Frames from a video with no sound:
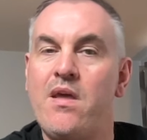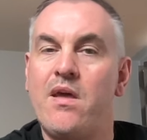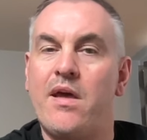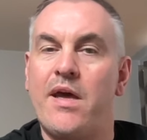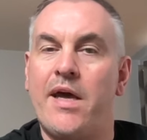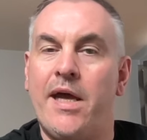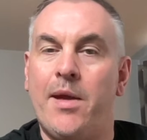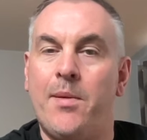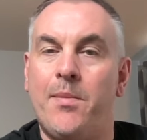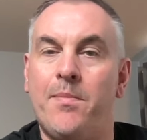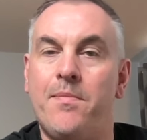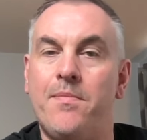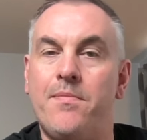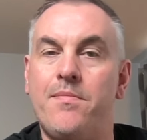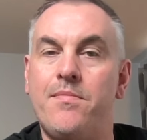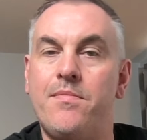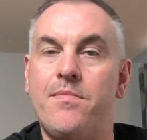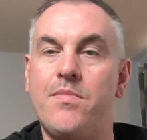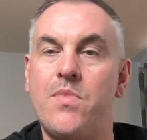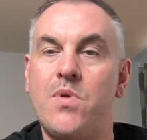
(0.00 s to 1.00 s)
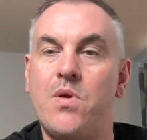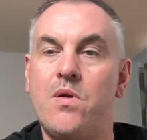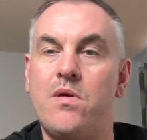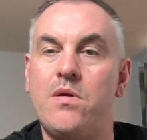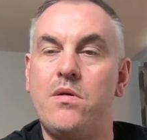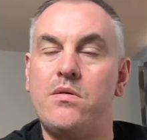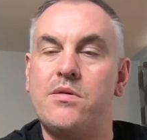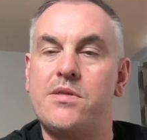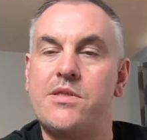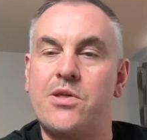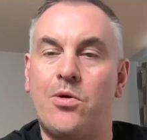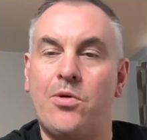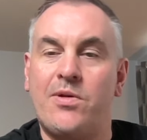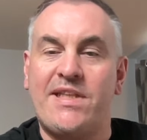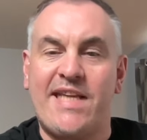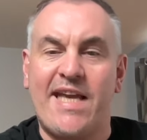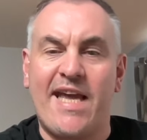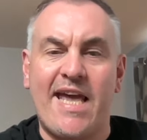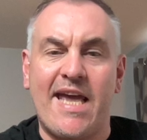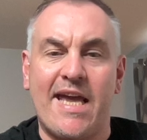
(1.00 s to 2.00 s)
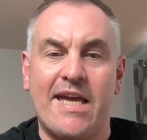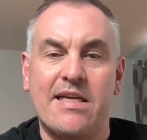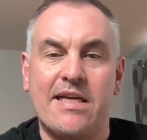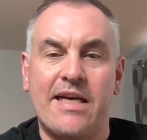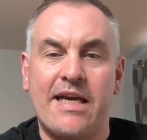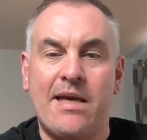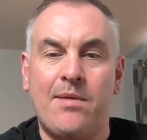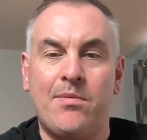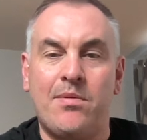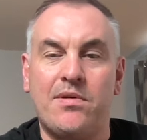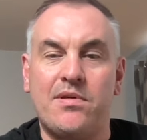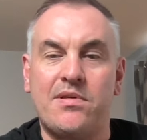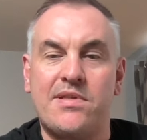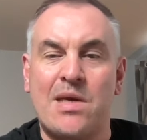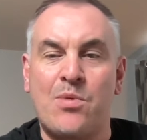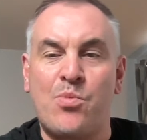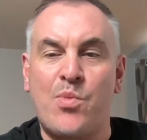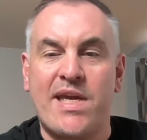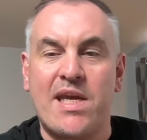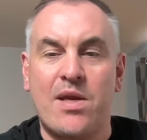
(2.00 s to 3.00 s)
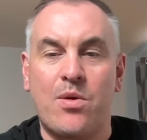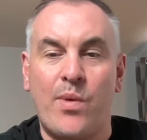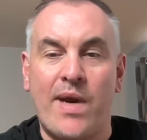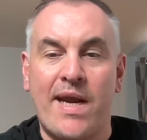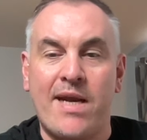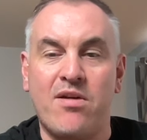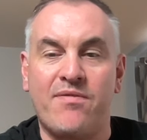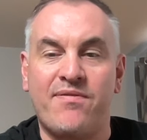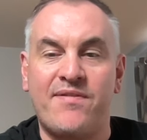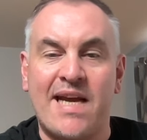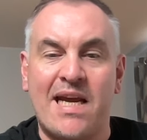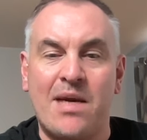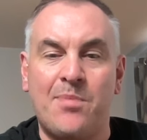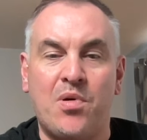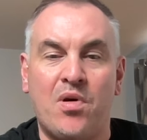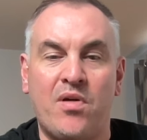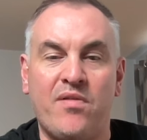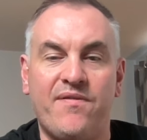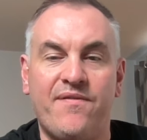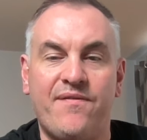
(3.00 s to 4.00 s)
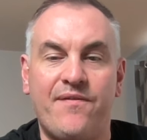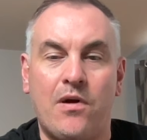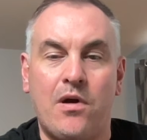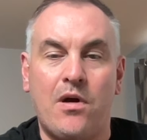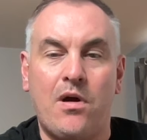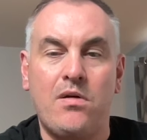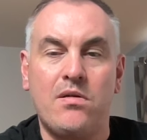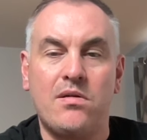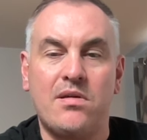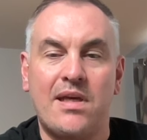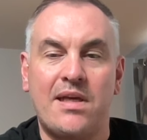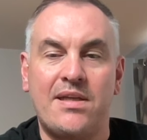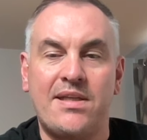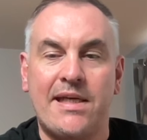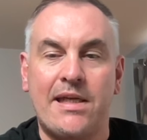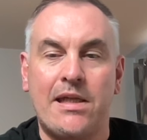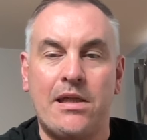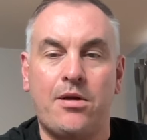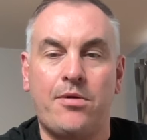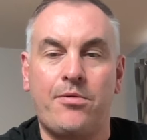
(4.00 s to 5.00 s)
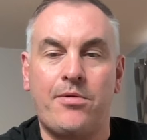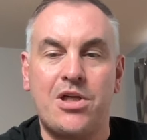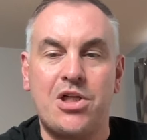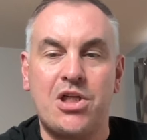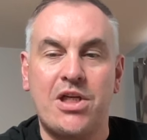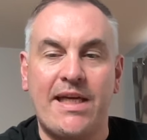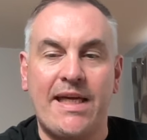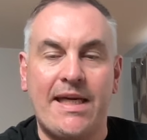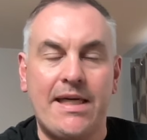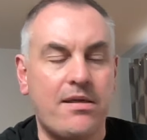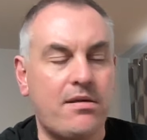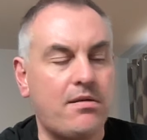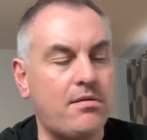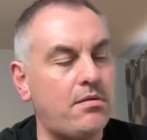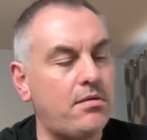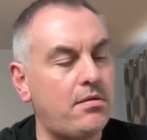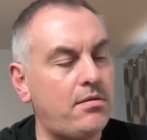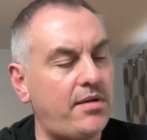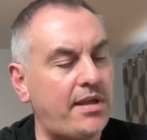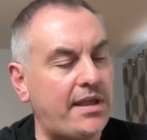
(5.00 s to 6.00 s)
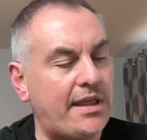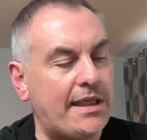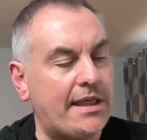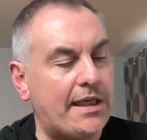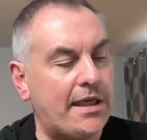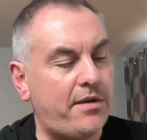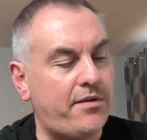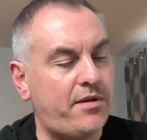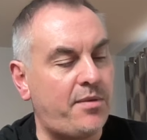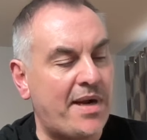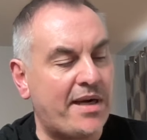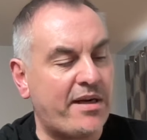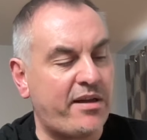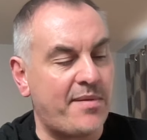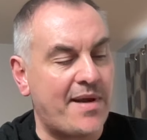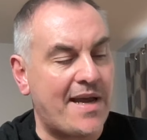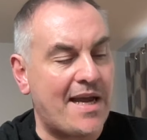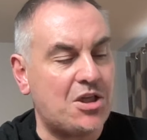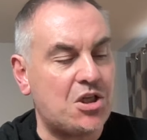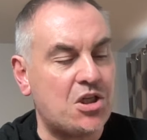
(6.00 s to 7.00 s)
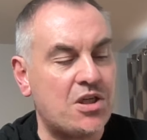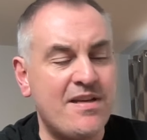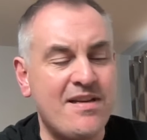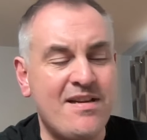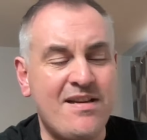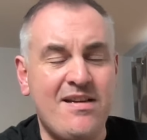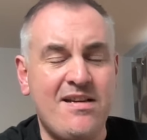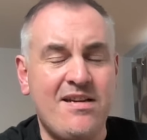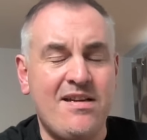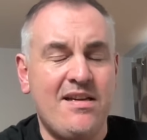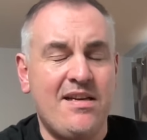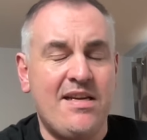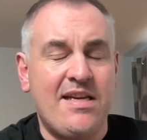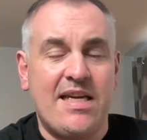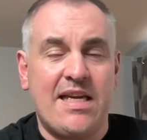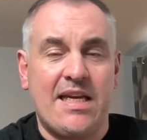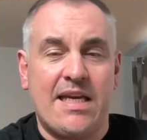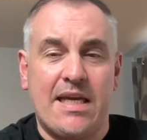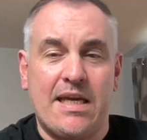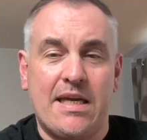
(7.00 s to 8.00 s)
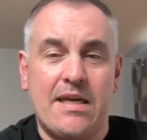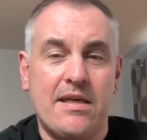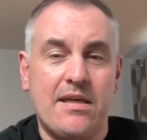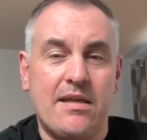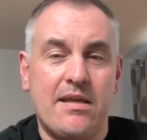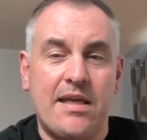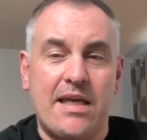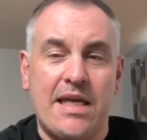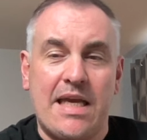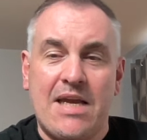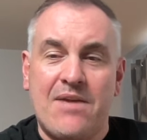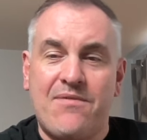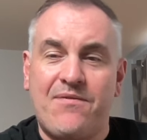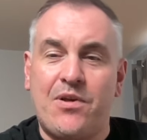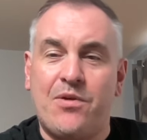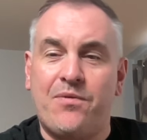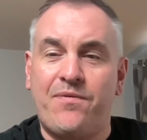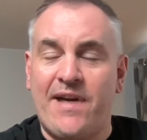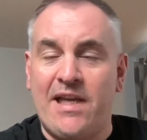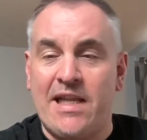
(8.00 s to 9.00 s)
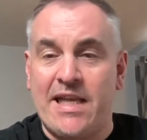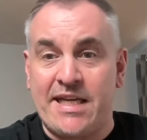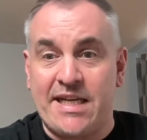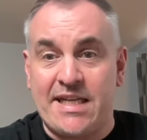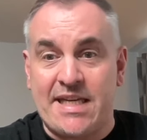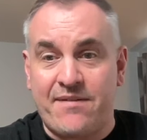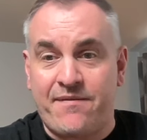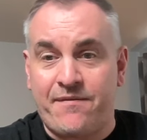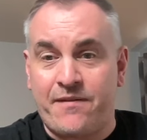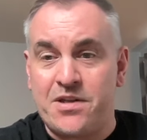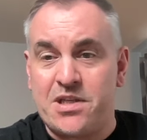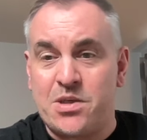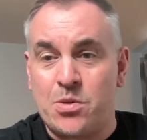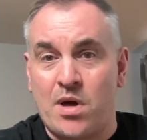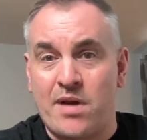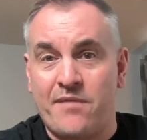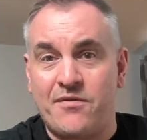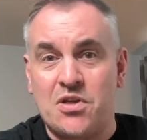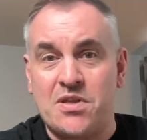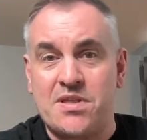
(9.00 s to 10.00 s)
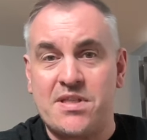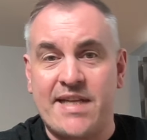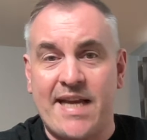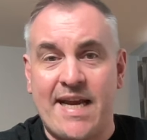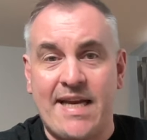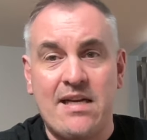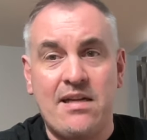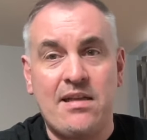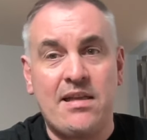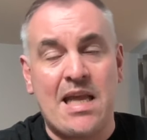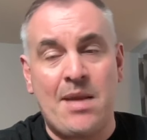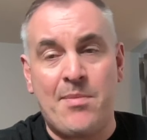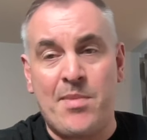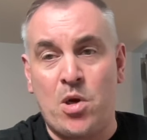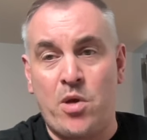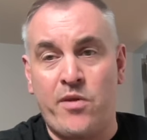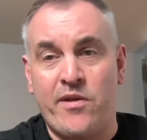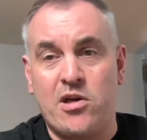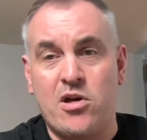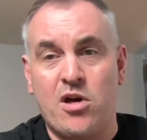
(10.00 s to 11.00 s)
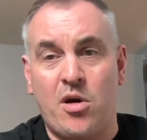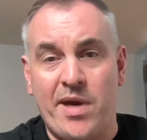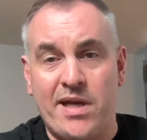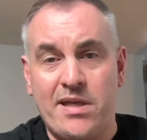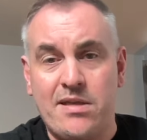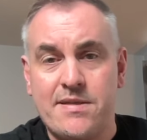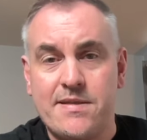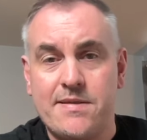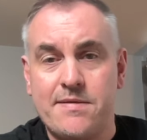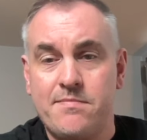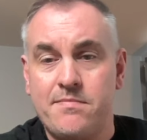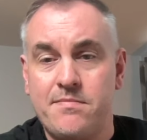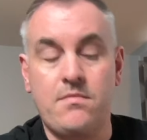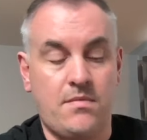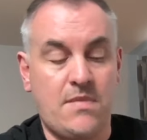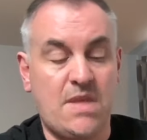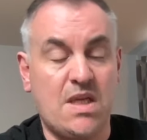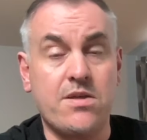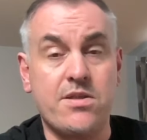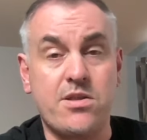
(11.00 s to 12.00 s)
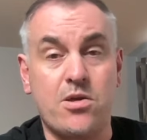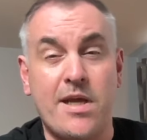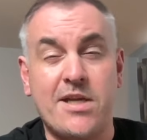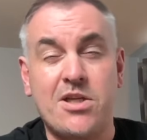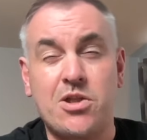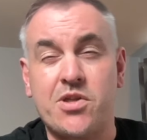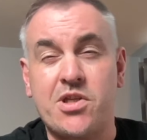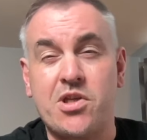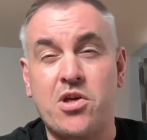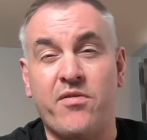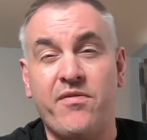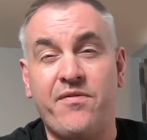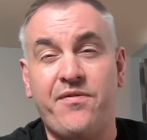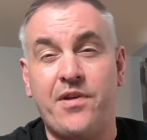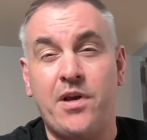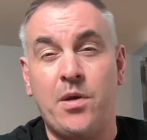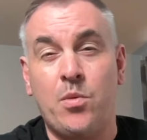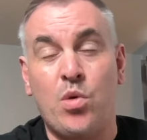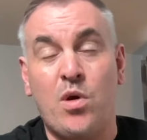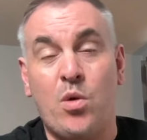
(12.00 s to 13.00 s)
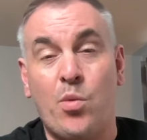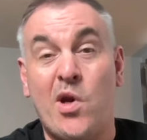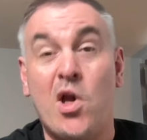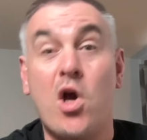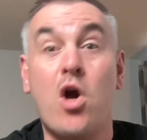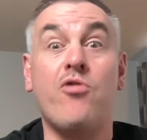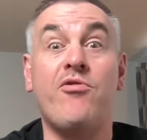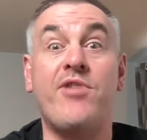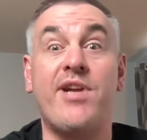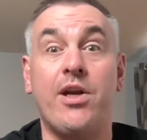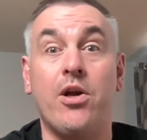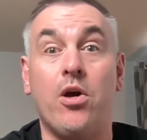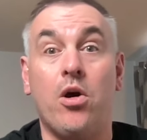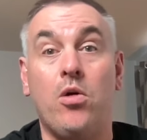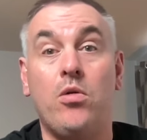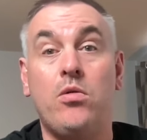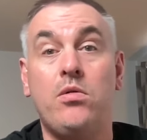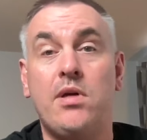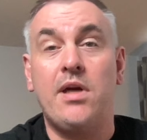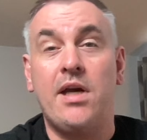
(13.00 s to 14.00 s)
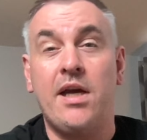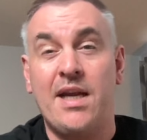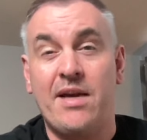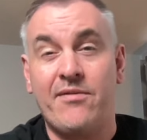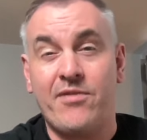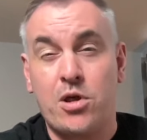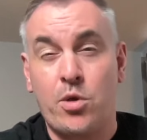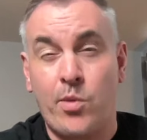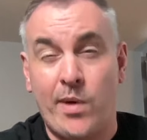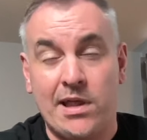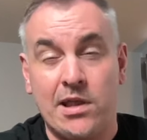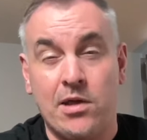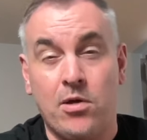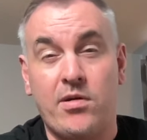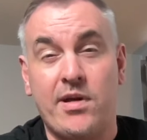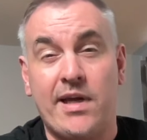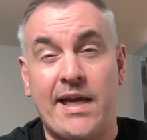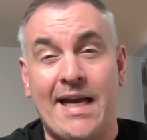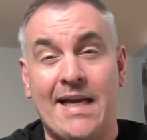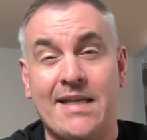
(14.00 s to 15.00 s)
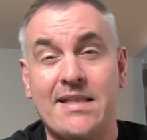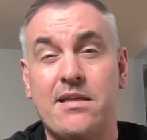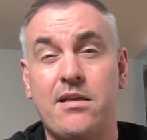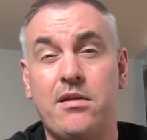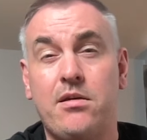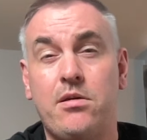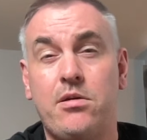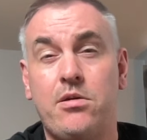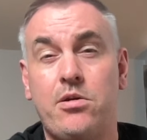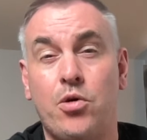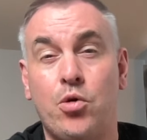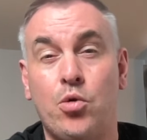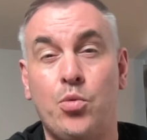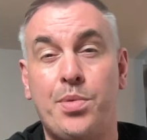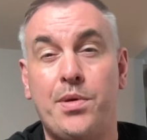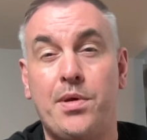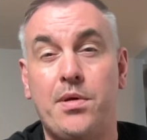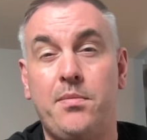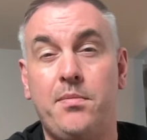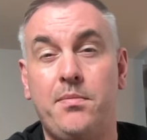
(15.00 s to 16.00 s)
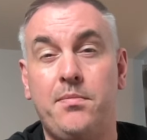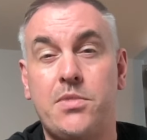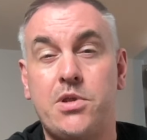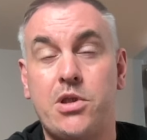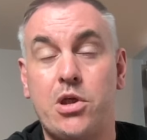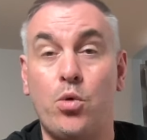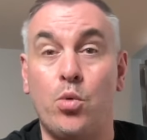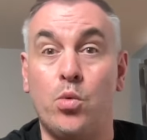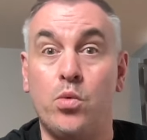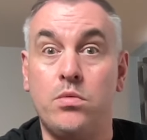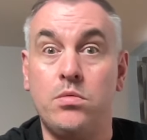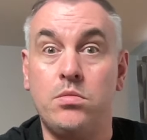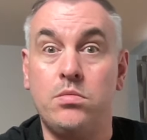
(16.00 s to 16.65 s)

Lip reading: So 10 wicket win off 9.4. Adil Rashid, the man of the match. If you feel any different to what I've just said, let me know in the comments. So let's just confirm what we already know and have a quick look at Group 2.